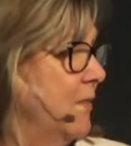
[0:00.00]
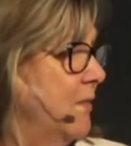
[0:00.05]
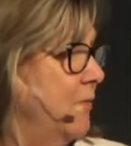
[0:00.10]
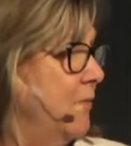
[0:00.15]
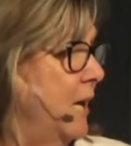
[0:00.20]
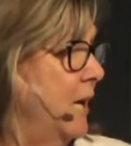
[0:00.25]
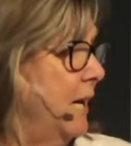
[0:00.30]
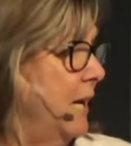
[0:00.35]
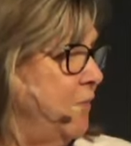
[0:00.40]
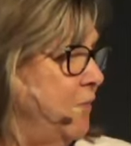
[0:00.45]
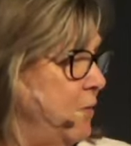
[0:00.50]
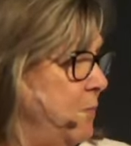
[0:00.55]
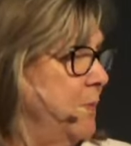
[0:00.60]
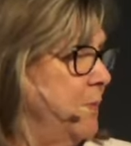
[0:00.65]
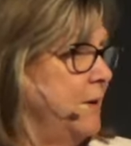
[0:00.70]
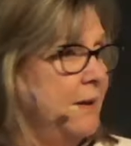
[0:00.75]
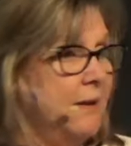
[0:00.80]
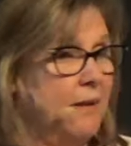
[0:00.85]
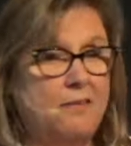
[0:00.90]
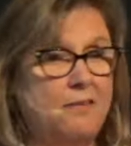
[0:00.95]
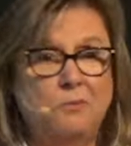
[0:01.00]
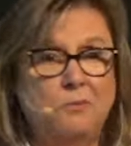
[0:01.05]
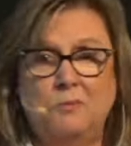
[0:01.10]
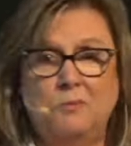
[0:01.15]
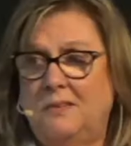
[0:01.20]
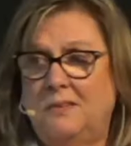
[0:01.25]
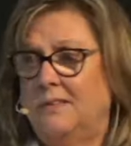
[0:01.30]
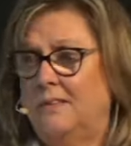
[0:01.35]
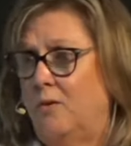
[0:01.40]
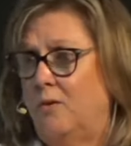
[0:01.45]
right? Everybody else
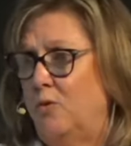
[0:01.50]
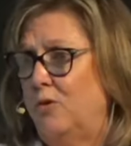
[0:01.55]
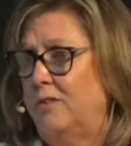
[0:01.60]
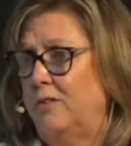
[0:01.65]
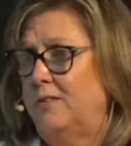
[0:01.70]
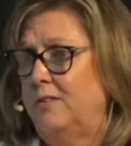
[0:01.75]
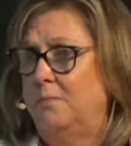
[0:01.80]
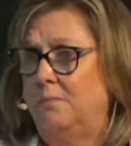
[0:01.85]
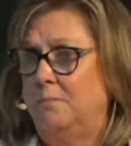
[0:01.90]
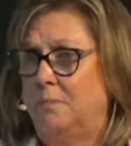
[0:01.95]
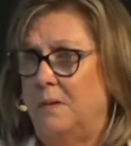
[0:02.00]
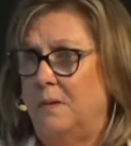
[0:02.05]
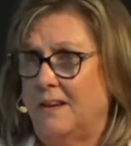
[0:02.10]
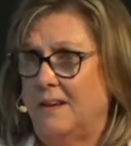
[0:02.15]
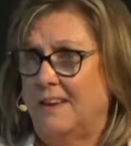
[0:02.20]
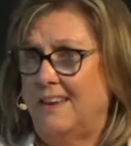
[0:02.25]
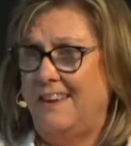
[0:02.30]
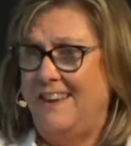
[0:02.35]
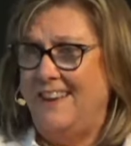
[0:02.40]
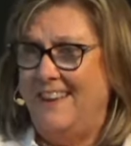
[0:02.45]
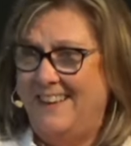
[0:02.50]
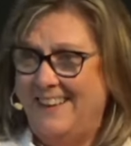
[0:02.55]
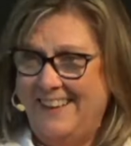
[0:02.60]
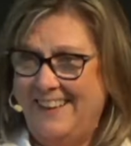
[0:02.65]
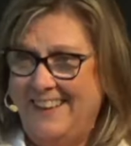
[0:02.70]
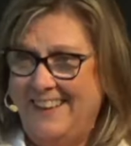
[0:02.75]
was in the horse and buggy,